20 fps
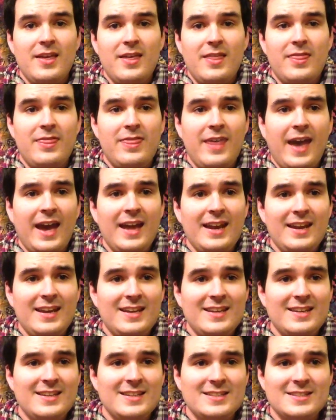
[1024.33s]
that
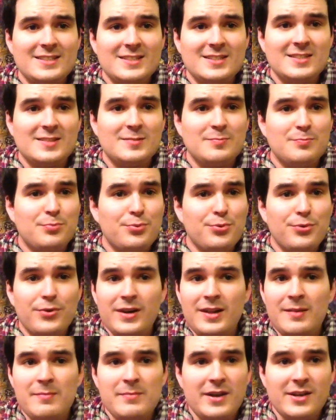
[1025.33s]
is
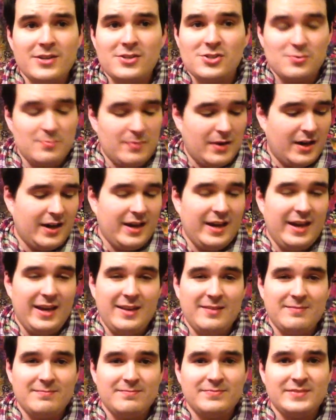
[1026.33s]
pretty much
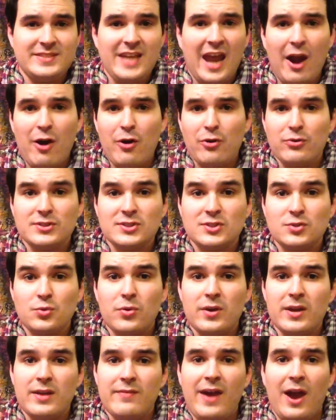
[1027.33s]
my tarot
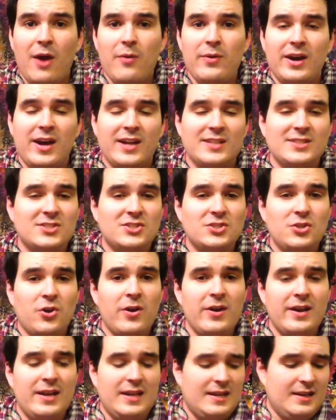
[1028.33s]
story of how it got
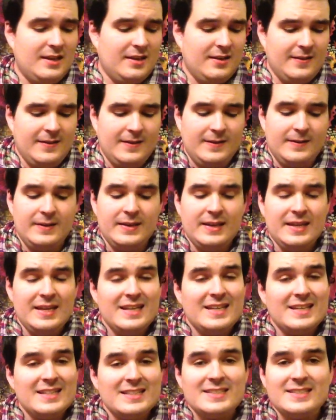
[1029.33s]
started.
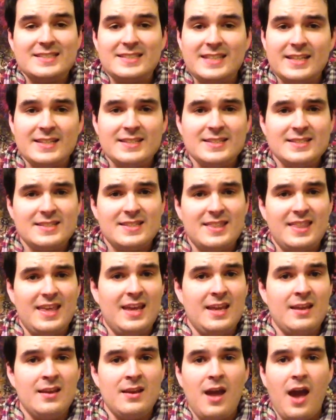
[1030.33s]
Since
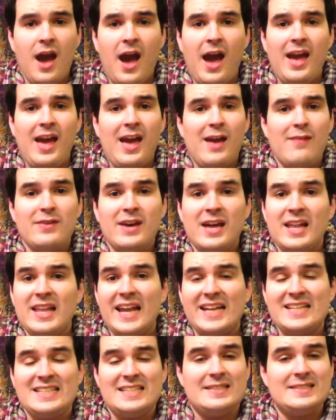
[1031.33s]
then, I have
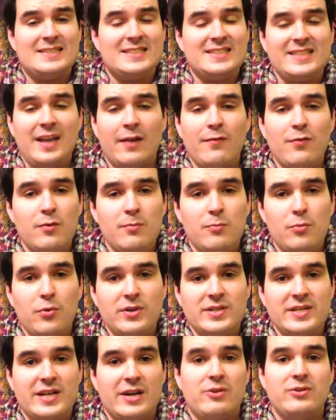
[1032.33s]
collected several more
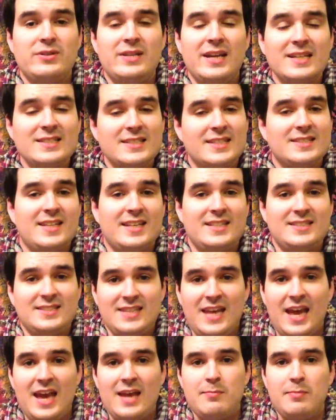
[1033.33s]
tarot decks. As I
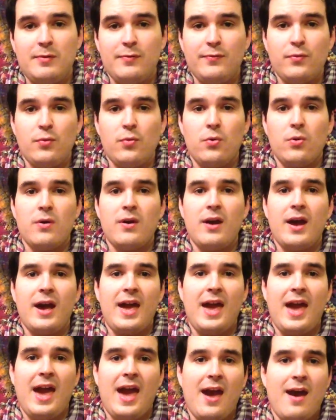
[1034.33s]
said before, I
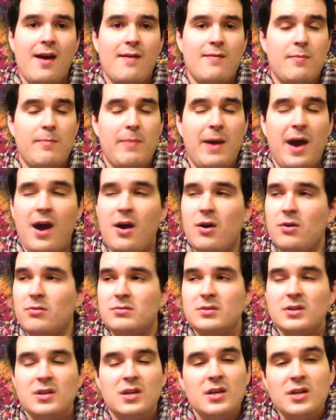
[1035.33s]
have
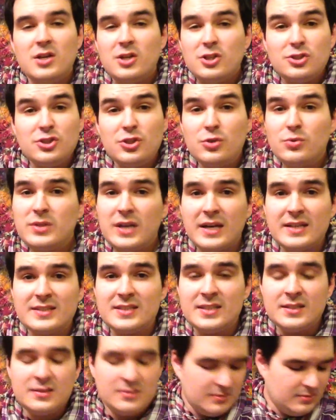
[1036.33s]
about
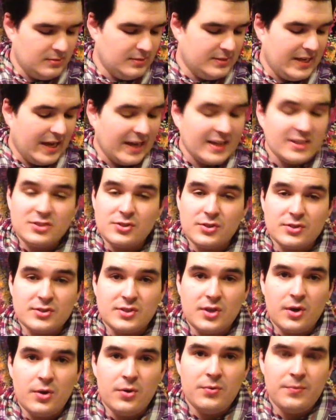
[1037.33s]
24 decks or
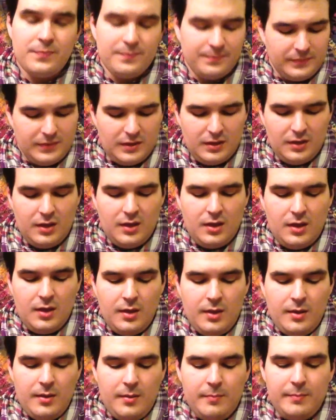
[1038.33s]
so.
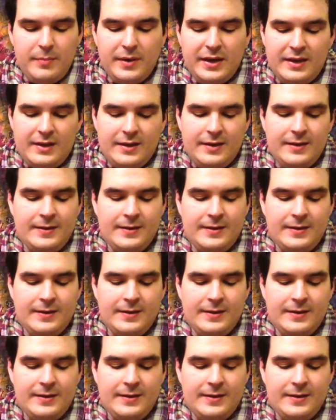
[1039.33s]
But